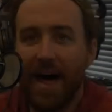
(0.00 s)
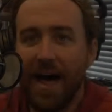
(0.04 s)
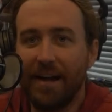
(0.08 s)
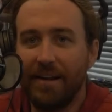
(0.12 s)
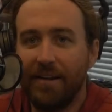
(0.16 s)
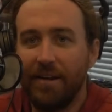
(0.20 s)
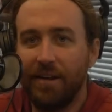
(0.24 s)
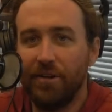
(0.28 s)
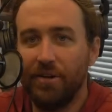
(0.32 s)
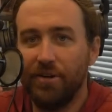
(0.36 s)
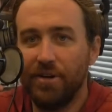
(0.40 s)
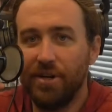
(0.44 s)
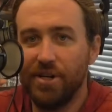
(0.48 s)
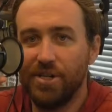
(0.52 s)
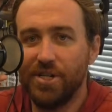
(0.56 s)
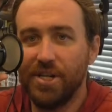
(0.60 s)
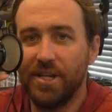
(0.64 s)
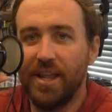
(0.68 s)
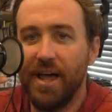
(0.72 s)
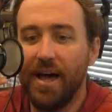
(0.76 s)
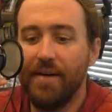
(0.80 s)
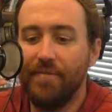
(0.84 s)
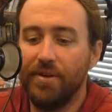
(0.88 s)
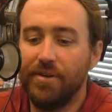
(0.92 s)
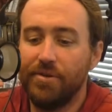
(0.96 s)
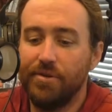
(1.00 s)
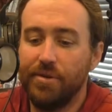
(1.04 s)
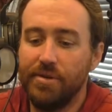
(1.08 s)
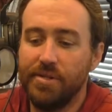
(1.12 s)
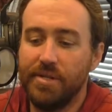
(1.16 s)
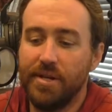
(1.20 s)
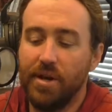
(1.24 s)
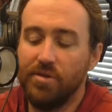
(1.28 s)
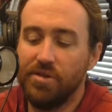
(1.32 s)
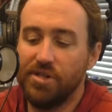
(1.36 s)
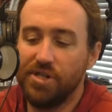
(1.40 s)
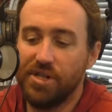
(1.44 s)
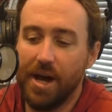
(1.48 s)
Another edition live at Drew's
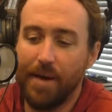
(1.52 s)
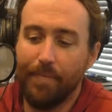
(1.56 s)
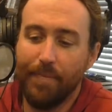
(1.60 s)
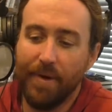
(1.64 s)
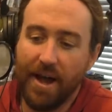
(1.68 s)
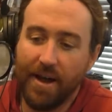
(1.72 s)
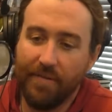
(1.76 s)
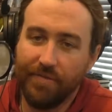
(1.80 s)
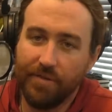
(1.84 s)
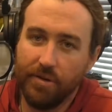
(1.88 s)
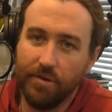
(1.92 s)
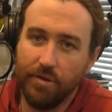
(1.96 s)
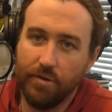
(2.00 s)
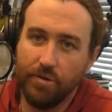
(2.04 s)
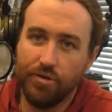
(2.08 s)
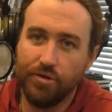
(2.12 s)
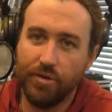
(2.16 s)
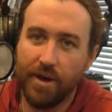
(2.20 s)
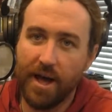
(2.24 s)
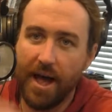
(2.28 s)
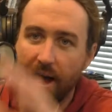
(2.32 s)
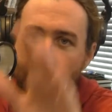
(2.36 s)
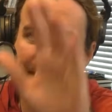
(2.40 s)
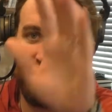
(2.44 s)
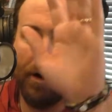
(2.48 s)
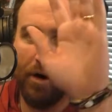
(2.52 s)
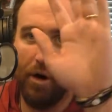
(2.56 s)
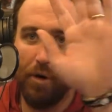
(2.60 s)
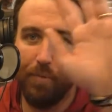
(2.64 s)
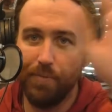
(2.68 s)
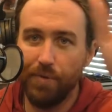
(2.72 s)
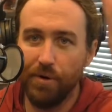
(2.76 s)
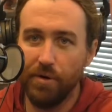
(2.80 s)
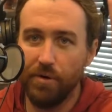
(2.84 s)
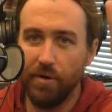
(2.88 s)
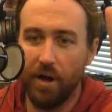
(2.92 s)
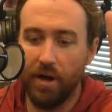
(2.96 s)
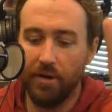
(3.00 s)
house, Joppa Afternoon Drive.
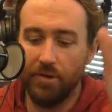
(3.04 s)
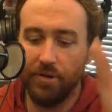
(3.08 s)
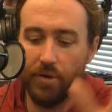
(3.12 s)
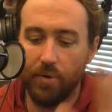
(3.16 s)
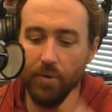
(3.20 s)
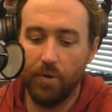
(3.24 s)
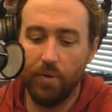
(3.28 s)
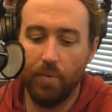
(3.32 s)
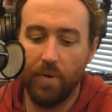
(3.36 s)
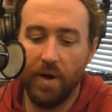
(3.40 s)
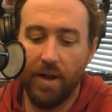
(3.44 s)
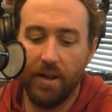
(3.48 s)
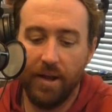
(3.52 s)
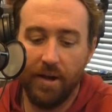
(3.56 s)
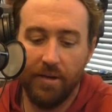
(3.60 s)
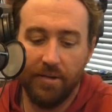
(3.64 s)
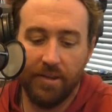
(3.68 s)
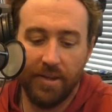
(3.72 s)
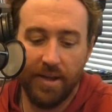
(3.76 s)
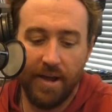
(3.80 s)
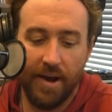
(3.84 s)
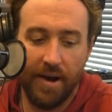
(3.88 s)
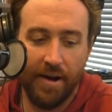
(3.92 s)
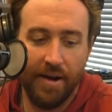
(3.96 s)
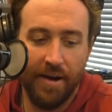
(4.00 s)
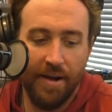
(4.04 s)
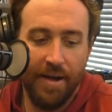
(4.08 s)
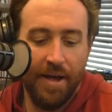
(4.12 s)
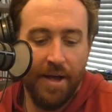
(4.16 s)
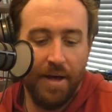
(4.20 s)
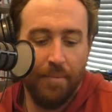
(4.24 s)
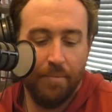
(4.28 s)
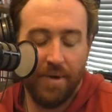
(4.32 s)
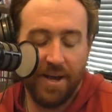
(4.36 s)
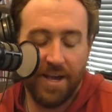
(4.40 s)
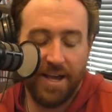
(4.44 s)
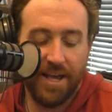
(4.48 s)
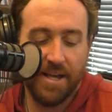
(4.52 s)
Hope you're all doing well out there.
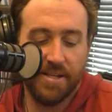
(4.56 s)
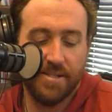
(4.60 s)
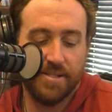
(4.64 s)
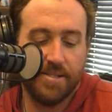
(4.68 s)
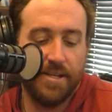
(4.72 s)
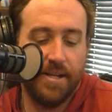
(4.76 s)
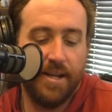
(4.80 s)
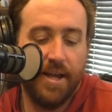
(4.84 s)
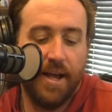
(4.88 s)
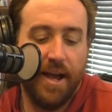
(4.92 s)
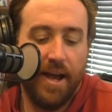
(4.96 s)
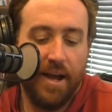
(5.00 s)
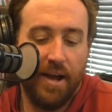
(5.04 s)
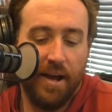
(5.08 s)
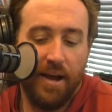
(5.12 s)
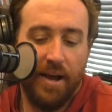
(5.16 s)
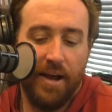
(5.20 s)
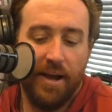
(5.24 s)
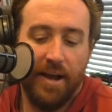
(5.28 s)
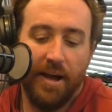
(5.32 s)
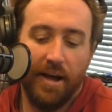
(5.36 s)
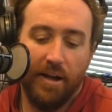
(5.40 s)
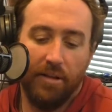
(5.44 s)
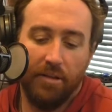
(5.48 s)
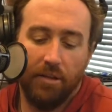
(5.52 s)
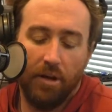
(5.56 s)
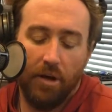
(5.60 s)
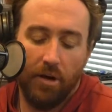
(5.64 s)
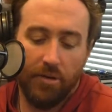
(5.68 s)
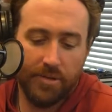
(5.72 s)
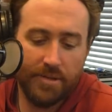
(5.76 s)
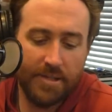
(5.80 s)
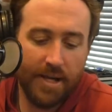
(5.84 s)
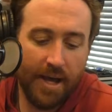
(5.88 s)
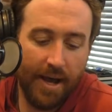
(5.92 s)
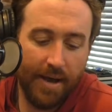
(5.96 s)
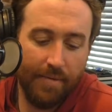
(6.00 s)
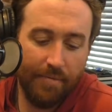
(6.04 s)
My guest today, a uh,
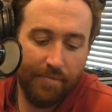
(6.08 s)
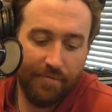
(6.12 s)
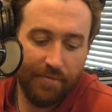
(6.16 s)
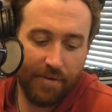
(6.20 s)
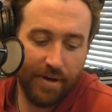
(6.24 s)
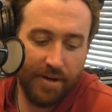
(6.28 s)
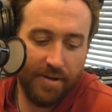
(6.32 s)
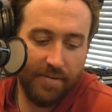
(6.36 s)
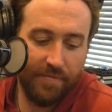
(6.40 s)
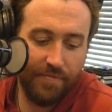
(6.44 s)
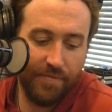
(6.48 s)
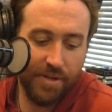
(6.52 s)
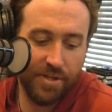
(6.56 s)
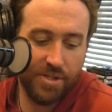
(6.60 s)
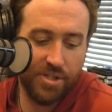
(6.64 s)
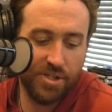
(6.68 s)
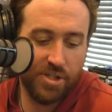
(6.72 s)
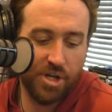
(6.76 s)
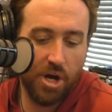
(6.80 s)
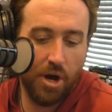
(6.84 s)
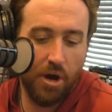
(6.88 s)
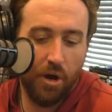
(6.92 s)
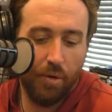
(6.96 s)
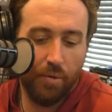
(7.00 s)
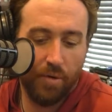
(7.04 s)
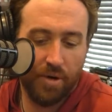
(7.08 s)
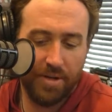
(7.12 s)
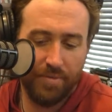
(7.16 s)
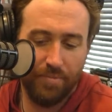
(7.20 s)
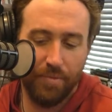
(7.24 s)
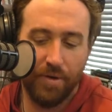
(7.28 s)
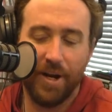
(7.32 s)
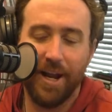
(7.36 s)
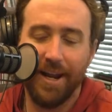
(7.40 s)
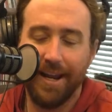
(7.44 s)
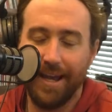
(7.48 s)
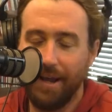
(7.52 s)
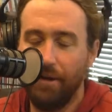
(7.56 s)
longtime friend of the show.
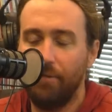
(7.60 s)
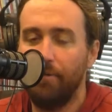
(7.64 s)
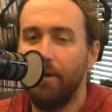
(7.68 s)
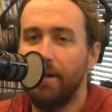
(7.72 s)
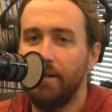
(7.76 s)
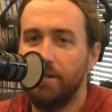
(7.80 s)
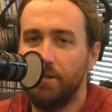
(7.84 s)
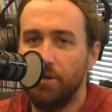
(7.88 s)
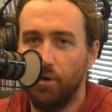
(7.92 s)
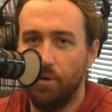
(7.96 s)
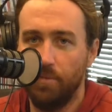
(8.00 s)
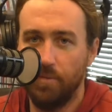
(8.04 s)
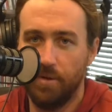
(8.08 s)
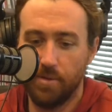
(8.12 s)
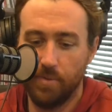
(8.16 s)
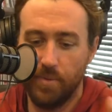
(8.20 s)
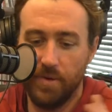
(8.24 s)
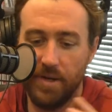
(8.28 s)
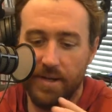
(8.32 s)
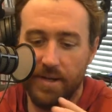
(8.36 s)
We're going to get right to him because we end